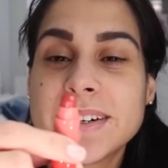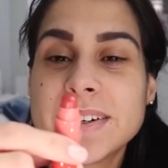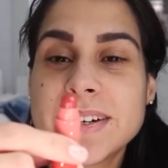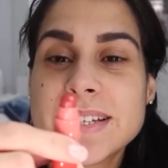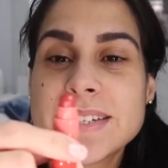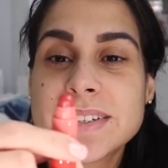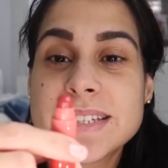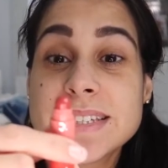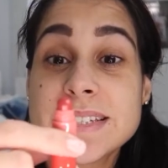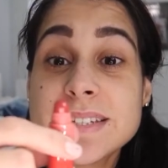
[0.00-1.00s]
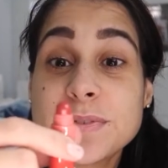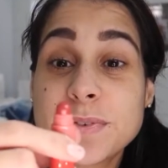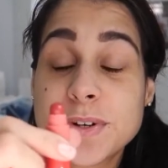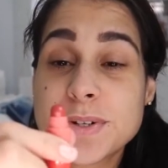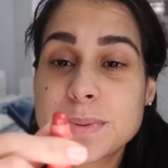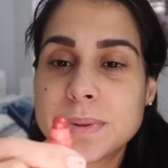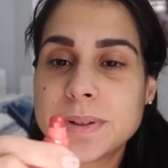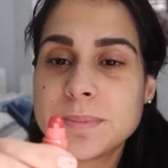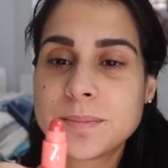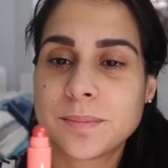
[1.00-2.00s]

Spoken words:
Okay, so this is the first one.